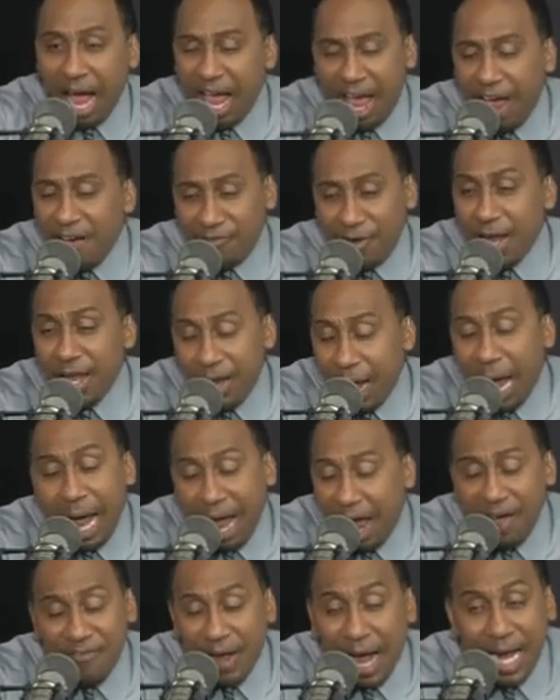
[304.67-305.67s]
I
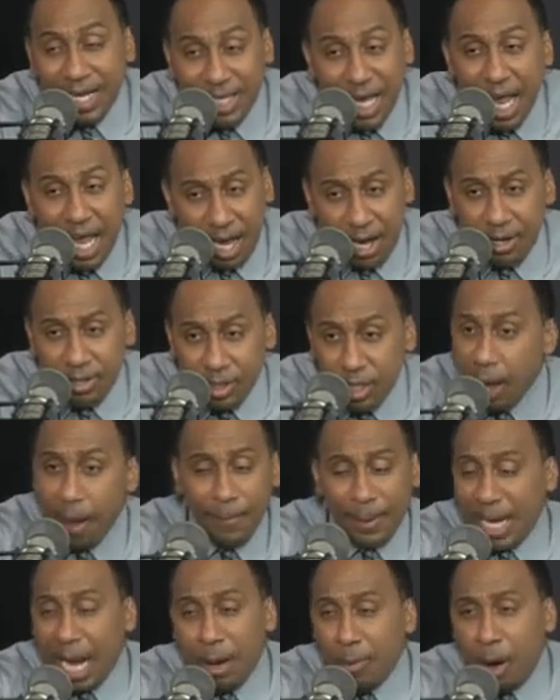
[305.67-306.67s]
have ideas,
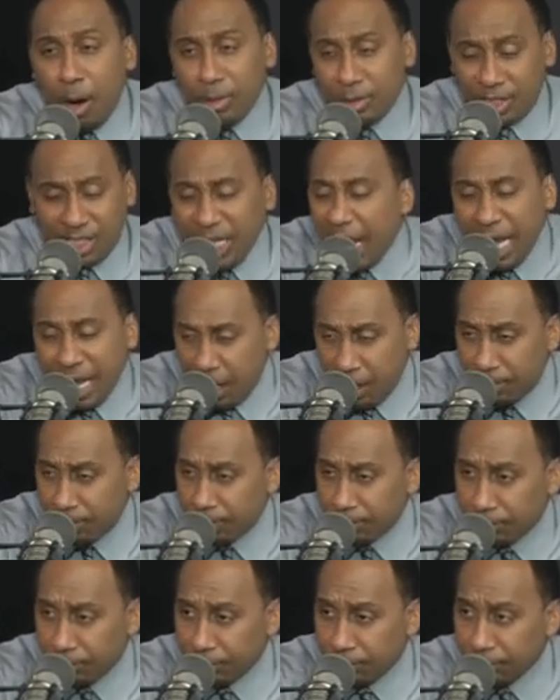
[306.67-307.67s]
but I won't say
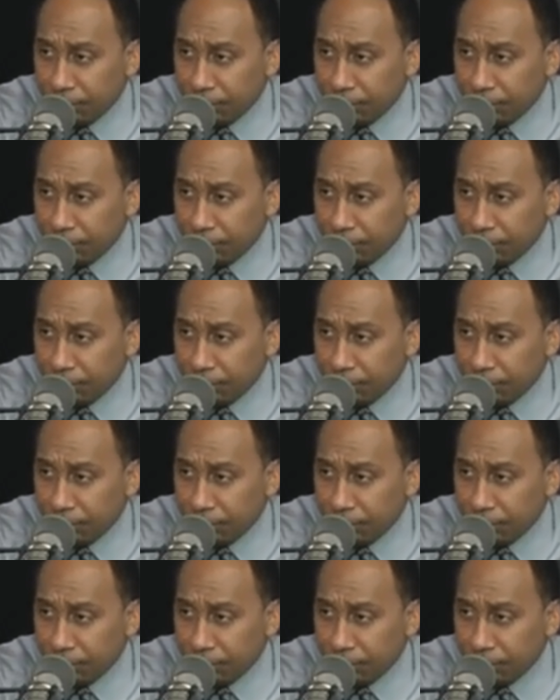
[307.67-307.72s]
them.